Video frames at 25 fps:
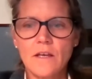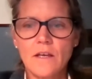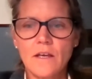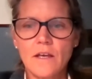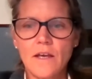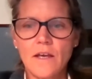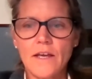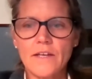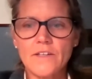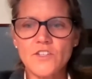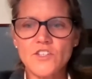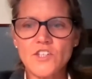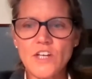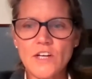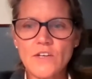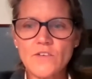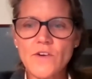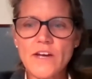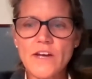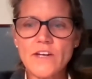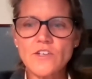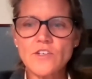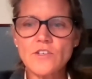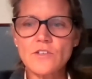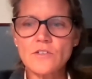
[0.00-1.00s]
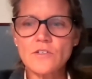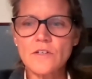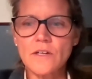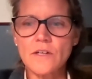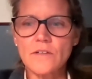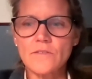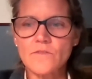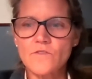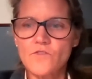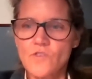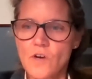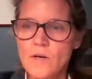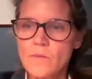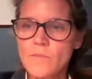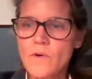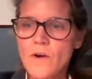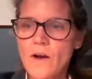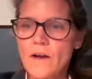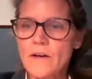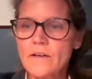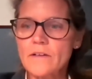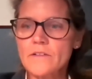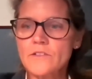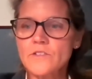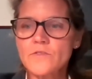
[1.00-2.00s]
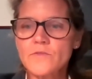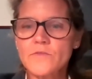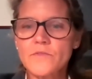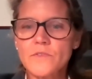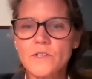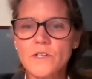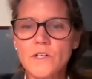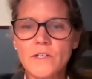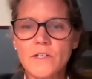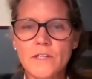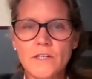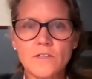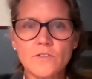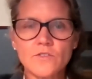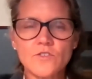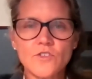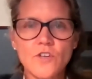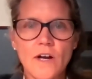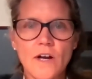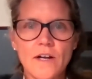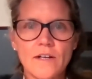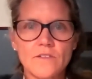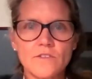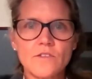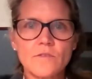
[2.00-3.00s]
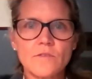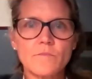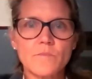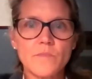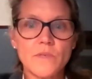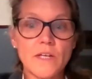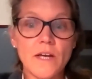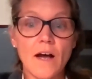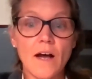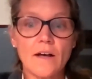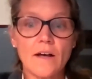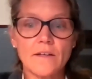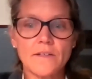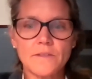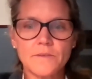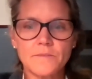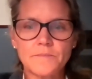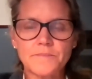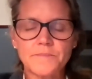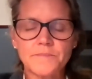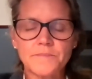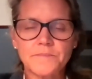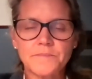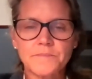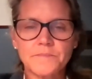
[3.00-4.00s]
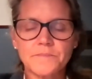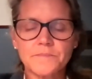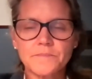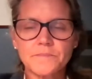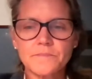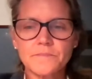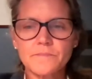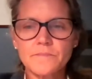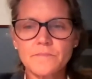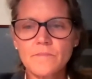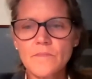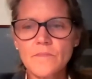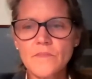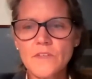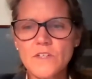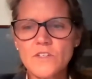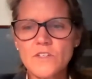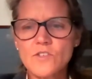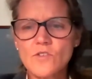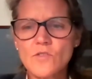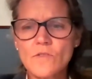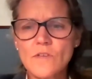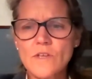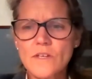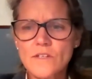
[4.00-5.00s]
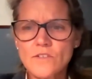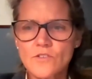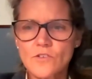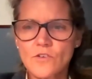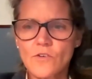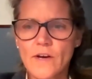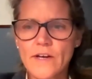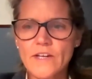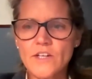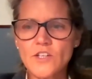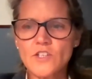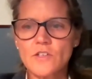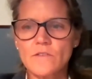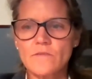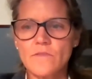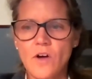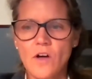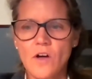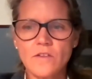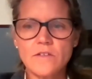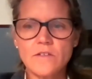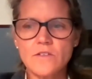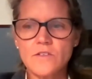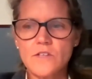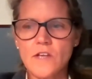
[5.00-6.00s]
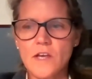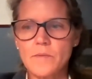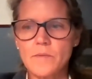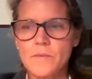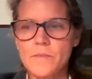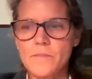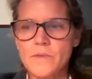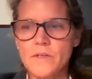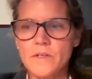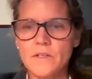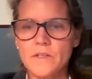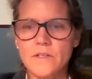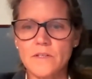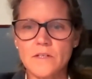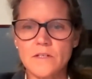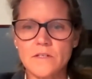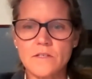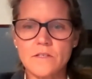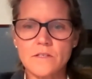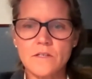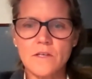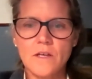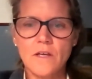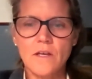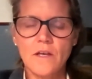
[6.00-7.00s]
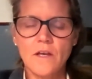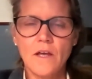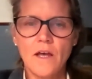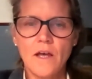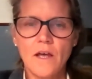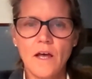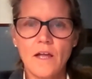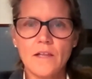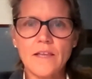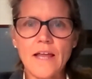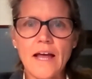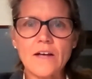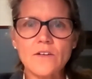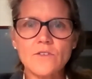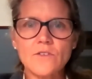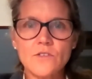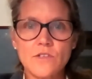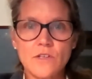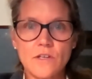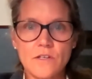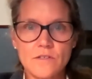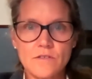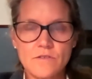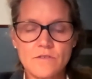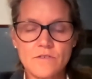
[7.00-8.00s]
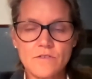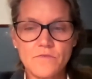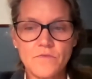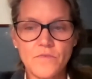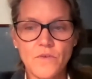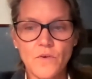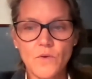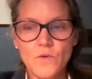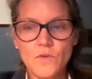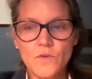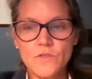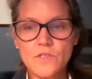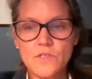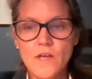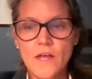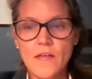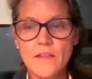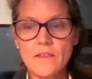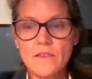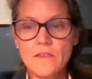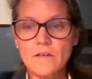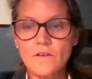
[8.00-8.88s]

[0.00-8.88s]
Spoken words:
and generation of drug products for clinical trials and beyond. So the integration of all these capabilities allows us to focus on the